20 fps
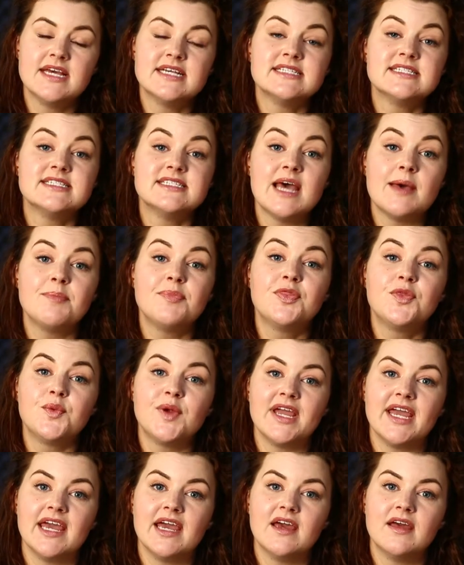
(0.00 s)
Step
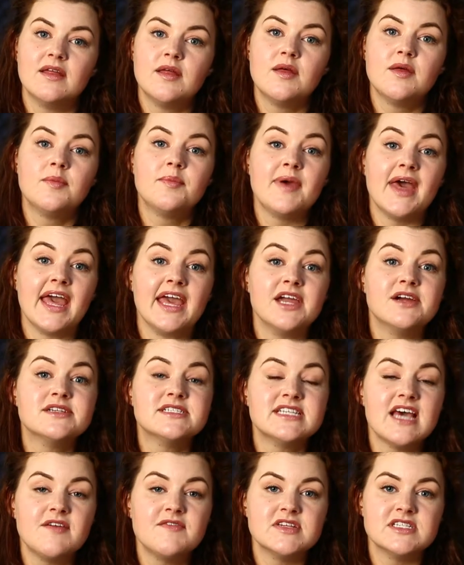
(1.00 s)
3, pay your
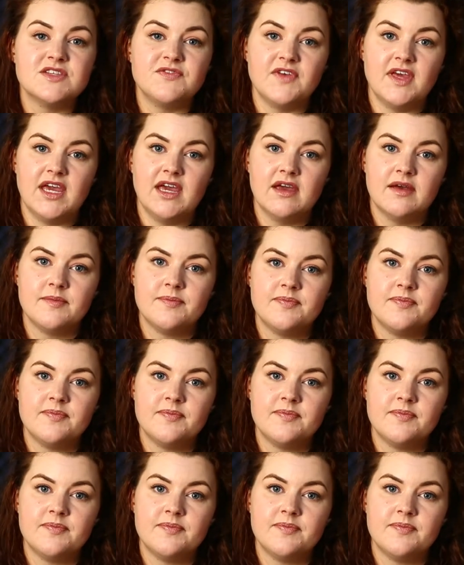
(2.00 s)
SEVIS fee.